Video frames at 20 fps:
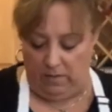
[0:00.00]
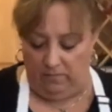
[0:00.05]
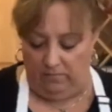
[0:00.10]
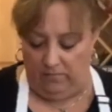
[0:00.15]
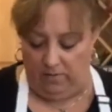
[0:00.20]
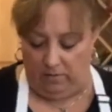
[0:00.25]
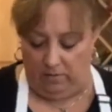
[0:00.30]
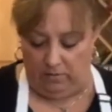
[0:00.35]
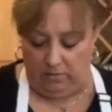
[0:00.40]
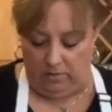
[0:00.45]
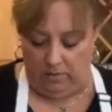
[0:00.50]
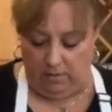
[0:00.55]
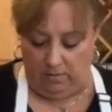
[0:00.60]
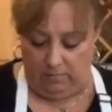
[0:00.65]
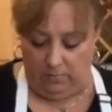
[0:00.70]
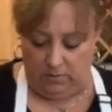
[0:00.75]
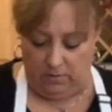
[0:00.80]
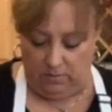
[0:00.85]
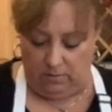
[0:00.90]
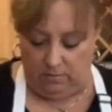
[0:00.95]
on my
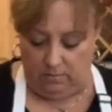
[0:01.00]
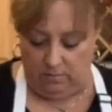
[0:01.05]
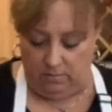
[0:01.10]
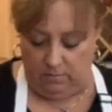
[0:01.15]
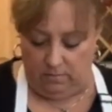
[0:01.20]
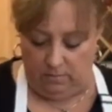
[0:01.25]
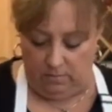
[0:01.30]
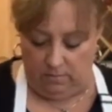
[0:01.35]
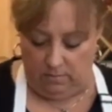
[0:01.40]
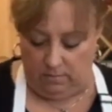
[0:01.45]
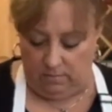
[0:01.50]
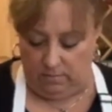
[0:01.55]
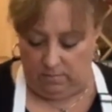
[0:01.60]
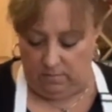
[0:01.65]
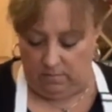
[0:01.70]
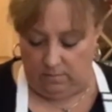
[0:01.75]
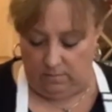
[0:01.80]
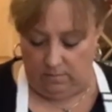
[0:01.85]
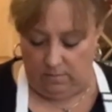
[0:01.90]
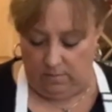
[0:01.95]
fingertips.
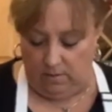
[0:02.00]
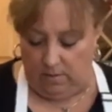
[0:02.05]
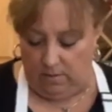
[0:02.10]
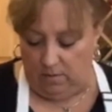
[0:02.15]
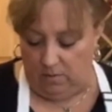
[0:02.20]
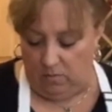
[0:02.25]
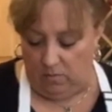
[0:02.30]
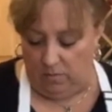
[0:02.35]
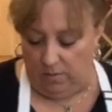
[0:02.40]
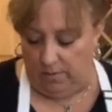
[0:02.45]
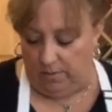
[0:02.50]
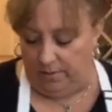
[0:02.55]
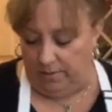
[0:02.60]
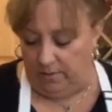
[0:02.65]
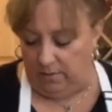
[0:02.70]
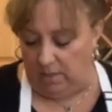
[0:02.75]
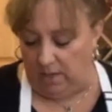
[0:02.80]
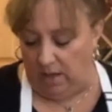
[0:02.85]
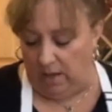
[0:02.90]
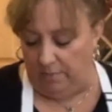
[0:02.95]
Oil
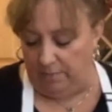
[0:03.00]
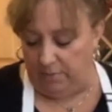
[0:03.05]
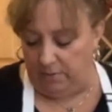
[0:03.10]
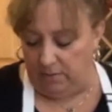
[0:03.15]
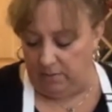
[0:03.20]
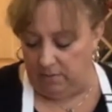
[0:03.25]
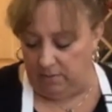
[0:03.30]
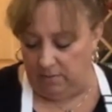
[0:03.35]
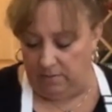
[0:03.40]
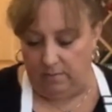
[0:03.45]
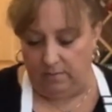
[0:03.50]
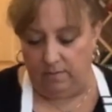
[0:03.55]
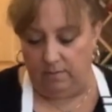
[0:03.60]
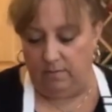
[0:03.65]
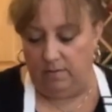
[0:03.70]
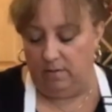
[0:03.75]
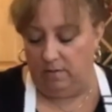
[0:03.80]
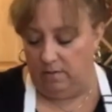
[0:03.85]
the tops.